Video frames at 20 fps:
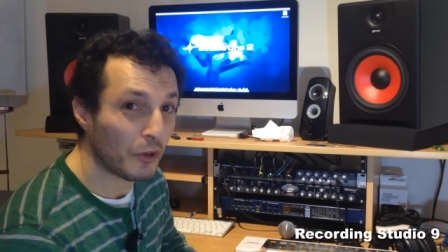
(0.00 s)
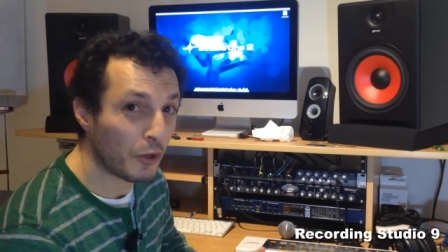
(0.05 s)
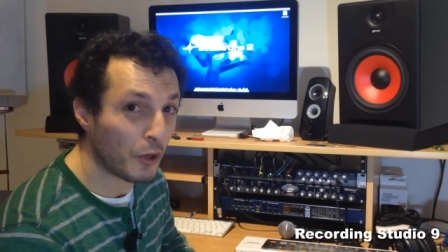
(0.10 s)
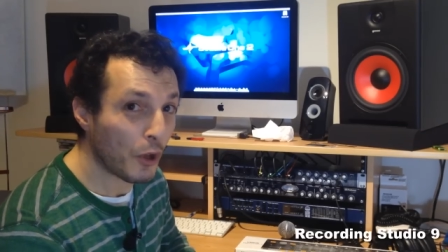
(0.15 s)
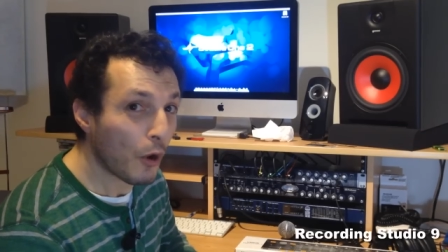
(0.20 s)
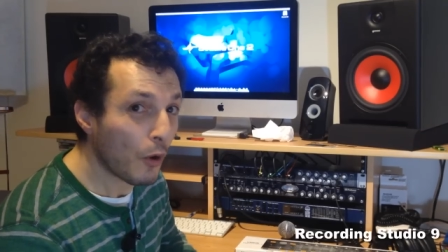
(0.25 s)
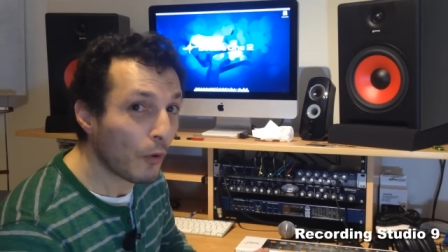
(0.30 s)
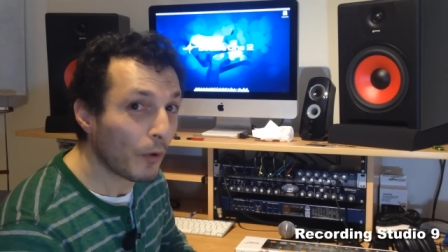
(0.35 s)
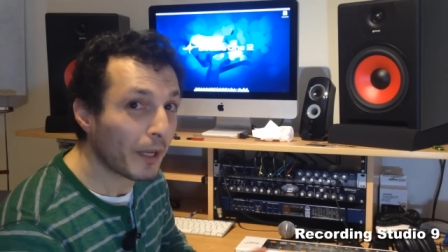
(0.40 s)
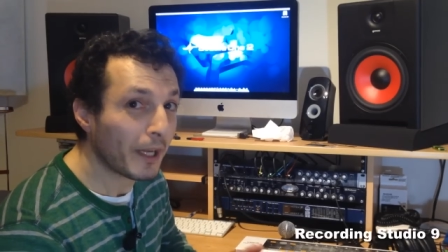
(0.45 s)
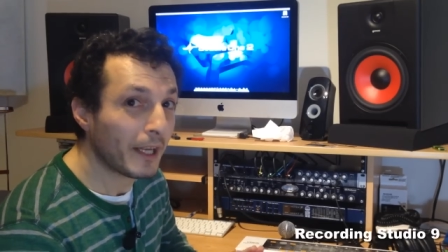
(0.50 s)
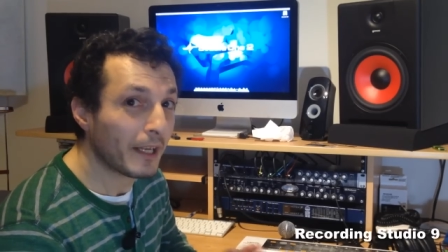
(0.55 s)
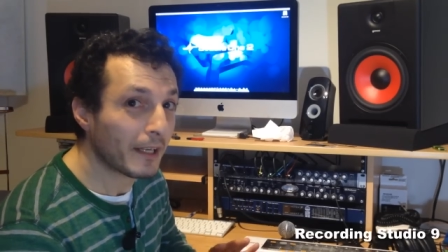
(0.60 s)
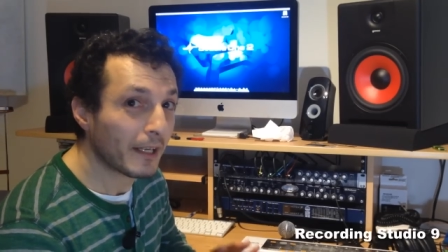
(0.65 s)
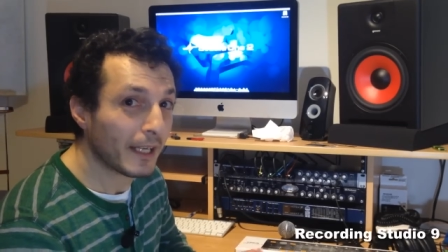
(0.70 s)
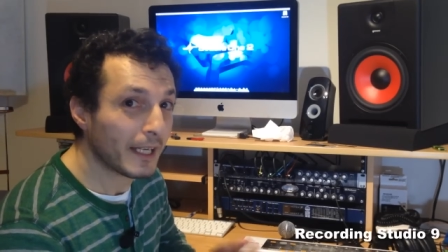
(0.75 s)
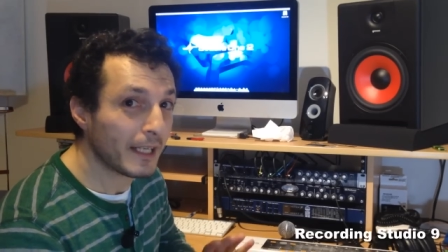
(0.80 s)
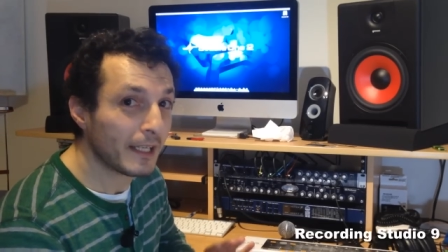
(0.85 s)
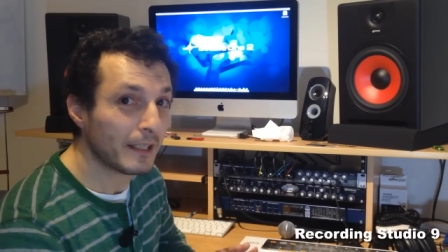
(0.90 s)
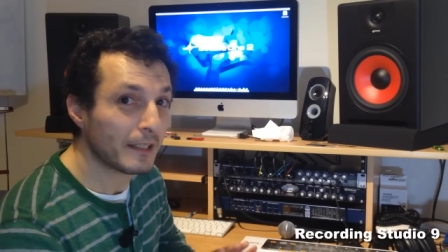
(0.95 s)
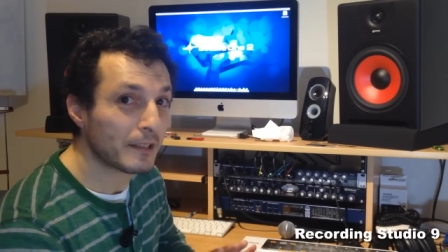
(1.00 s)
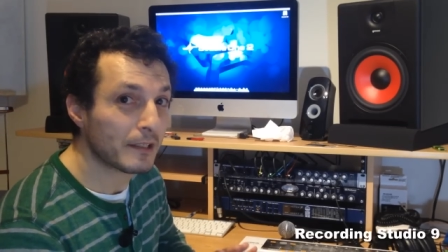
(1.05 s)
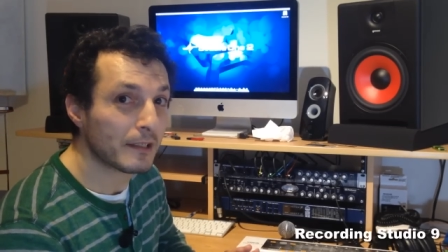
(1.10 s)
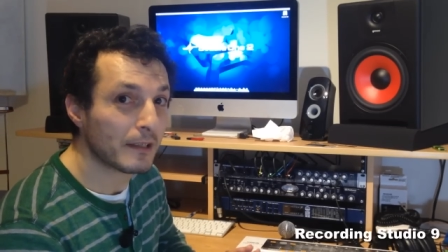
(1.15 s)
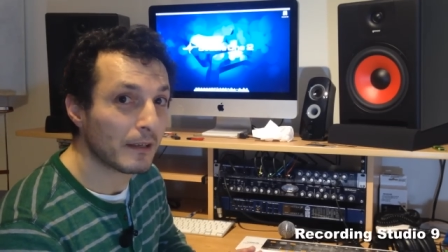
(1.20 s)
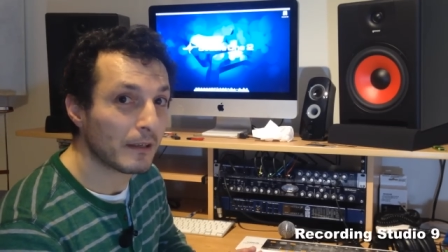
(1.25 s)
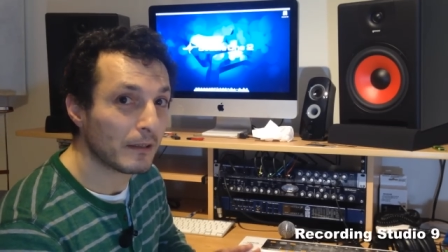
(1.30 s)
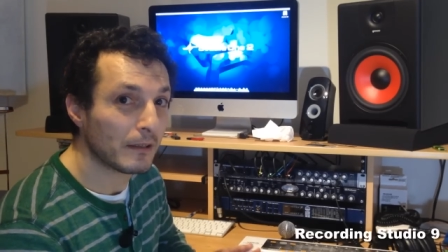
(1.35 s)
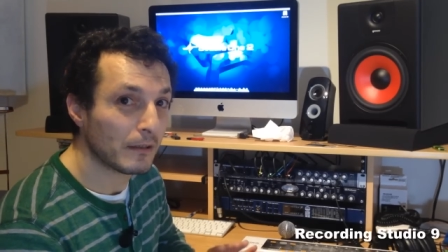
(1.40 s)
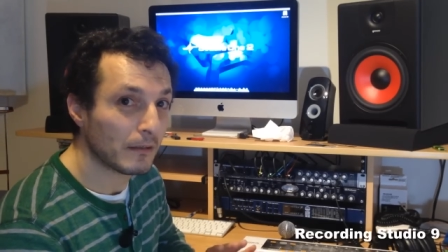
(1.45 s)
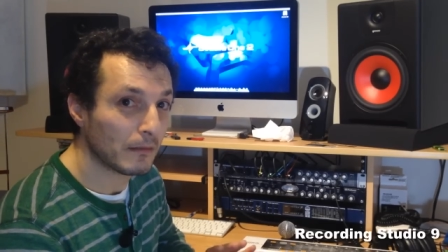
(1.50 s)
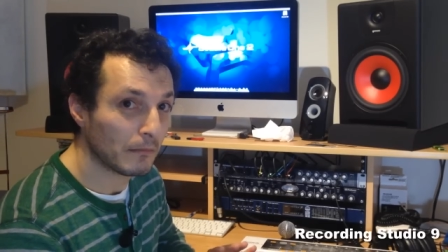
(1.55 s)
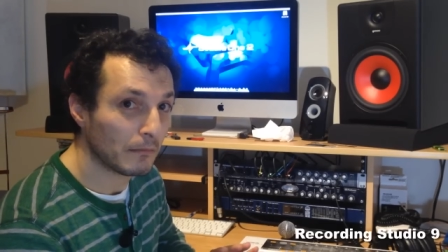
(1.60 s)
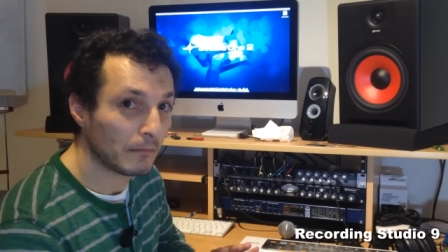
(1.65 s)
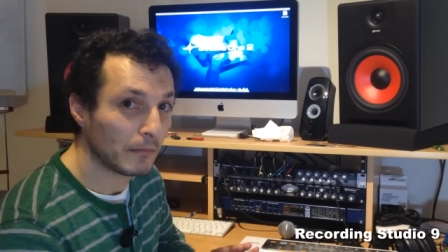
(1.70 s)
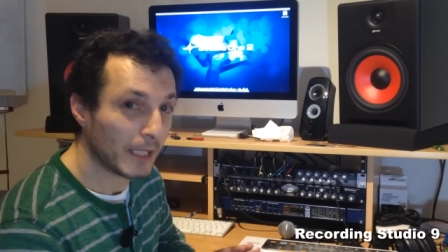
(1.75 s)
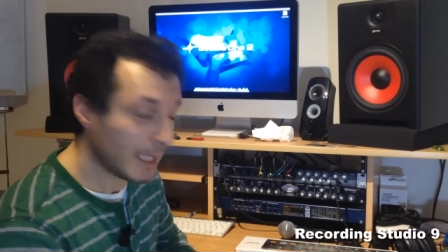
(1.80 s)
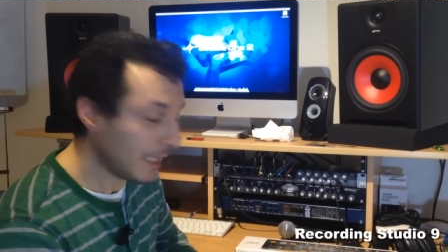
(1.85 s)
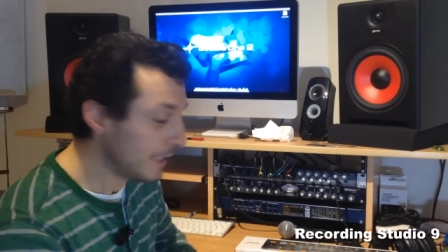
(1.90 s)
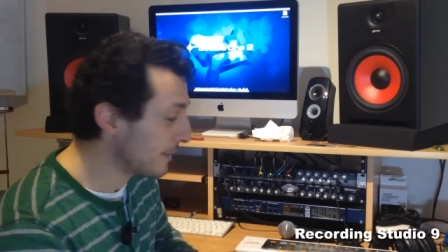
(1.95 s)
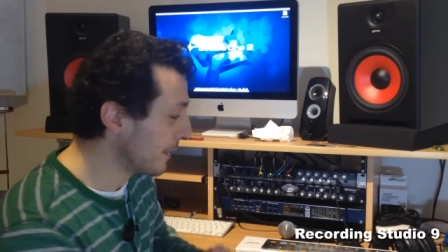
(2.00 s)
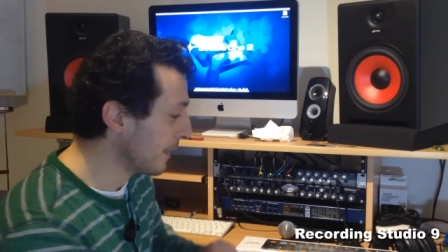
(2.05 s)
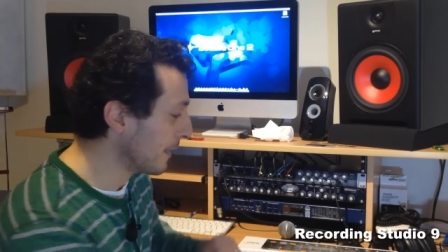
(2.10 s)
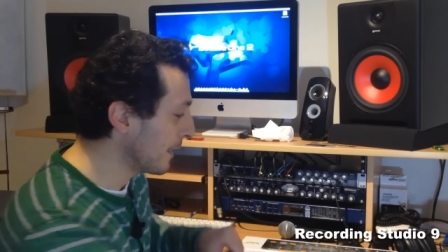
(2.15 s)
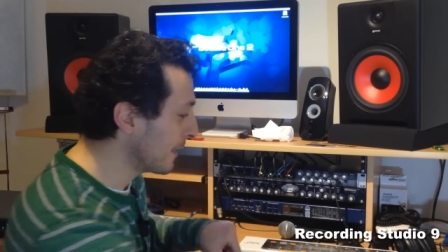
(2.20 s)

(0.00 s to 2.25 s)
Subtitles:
Though it is easy,